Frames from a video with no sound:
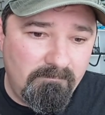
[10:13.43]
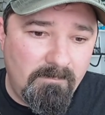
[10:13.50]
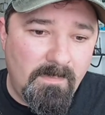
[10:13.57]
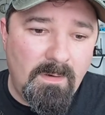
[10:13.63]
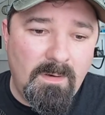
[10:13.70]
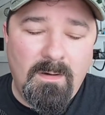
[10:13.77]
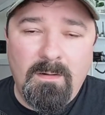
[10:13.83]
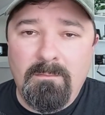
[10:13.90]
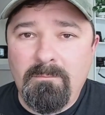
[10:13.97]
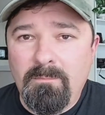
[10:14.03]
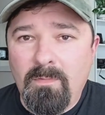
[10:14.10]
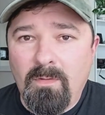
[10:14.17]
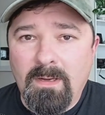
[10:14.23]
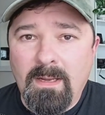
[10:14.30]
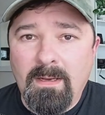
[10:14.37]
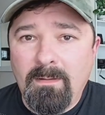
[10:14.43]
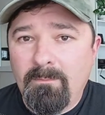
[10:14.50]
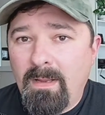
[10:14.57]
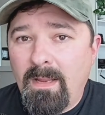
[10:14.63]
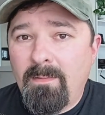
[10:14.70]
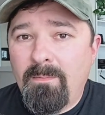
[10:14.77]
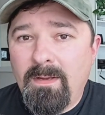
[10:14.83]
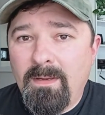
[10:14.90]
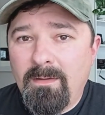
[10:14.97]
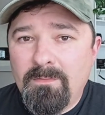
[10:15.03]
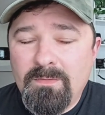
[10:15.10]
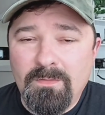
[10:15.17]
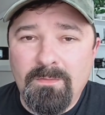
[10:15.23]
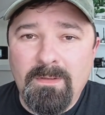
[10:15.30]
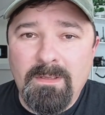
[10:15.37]
Uh, okay, maybe.
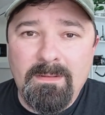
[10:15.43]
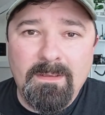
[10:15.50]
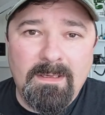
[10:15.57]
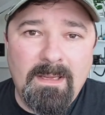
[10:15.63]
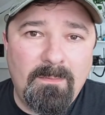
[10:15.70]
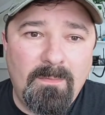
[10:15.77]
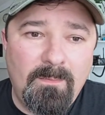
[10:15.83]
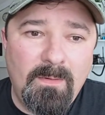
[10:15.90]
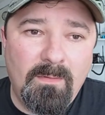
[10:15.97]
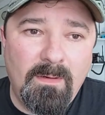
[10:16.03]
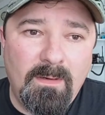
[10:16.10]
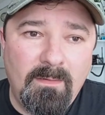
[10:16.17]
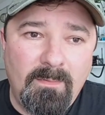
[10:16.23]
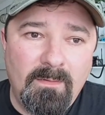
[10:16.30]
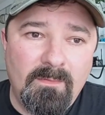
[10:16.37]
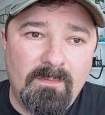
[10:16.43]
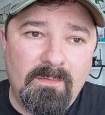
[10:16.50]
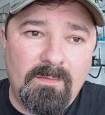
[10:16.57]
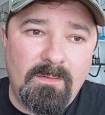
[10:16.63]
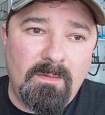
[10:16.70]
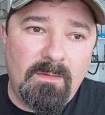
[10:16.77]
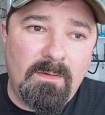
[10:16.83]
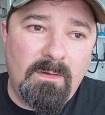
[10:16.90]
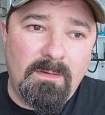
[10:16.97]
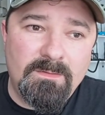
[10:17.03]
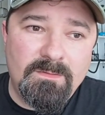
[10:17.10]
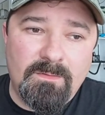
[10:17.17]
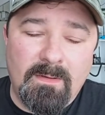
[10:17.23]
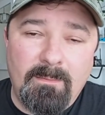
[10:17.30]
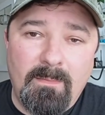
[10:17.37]
Do you need the capability of balance uh,
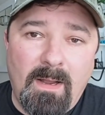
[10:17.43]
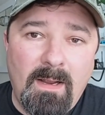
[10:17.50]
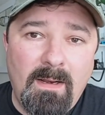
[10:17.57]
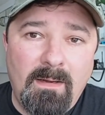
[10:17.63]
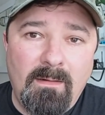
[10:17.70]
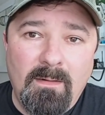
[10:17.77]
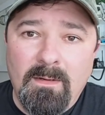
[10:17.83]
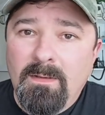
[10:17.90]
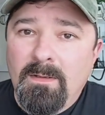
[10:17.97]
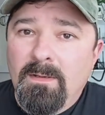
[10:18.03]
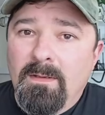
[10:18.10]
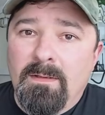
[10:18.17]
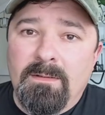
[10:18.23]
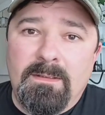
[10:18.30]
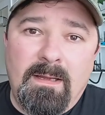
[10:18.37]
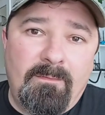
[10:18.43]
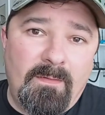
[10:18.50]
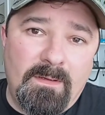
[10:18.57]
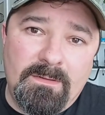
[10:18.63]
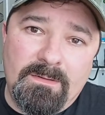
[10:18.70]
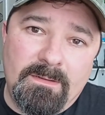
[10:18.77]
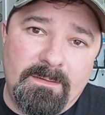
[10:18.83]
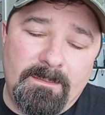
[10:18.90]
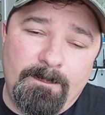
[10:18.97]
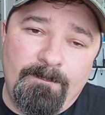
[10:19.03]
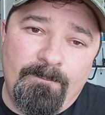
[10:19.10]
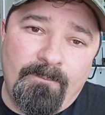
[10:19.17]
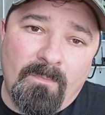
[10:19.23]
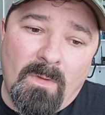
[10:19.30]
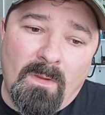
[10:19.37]
stream high definition?
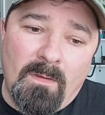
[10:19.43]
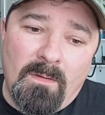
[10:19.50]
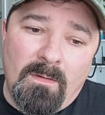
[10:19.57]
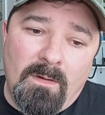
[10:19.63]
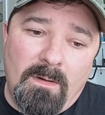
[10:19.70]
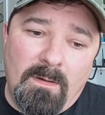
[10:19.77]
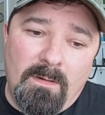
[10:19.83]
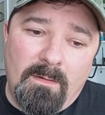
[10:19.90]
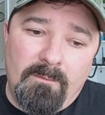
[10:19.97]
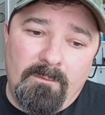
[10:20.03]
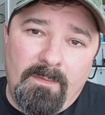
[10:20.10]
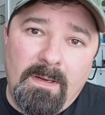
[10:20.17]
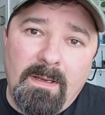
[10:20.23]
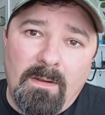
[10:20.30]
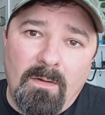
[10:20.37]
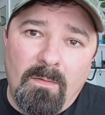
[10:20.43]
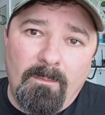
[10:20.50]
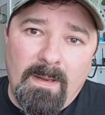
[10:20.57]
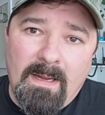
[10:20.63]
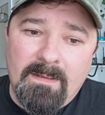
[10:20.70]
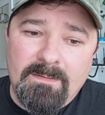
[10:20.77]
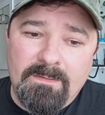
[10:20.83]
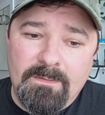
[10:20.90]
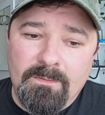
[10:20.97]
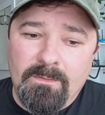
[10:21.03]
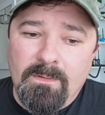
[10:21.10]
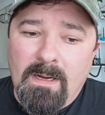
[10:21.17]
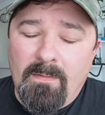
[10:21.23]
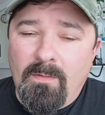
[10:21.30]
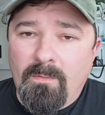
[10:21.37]
Uh, video back
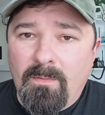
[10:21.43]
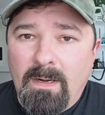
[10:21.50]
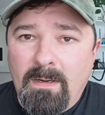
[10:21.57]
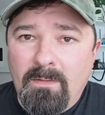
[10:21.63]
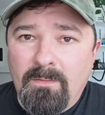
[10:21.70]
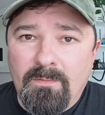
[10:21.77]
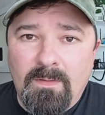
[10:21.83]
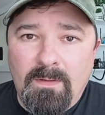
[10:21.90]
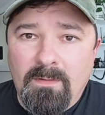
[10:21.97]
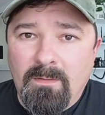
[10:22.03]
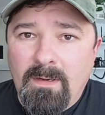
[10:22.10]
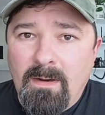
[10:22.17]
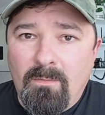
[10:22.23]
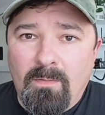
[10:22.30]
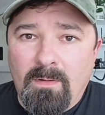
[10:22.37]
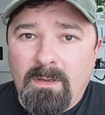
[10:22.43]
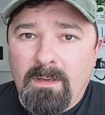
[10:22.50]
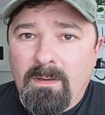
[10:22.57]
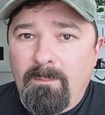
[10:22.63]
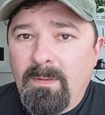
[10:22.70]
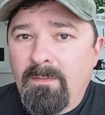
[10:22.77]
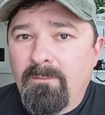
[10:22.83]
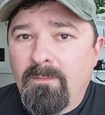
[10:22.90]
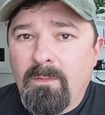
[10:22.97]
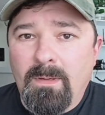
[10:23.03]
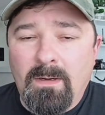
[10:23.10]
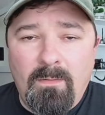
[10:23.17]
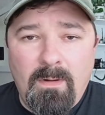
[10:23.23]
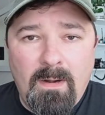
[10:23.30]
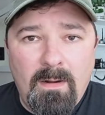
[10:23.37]
to other radios in your network. It could be from
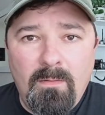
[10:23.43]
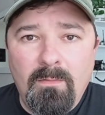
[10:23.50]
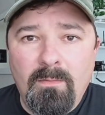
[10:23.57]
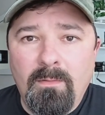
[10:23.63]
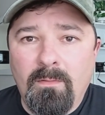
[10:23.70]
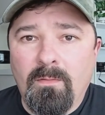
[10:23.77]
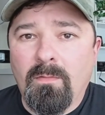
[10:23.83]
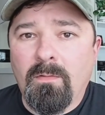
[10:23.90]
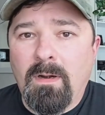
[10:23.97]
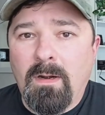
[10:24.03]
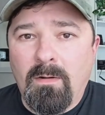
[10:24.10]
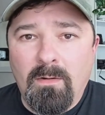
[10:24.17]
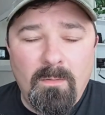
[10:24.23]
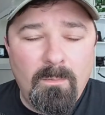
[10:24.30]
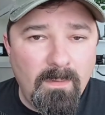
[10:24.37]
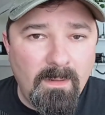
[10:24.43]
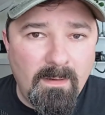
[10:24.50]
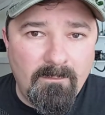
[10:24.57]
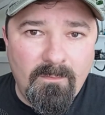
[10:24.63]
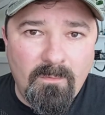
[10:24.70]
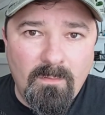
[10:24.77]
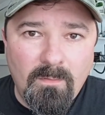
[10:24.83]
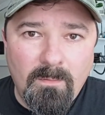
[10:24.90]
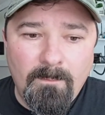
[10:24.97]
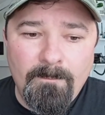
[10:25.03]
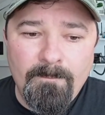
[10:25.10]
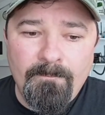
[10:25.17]
a ground or aerial platform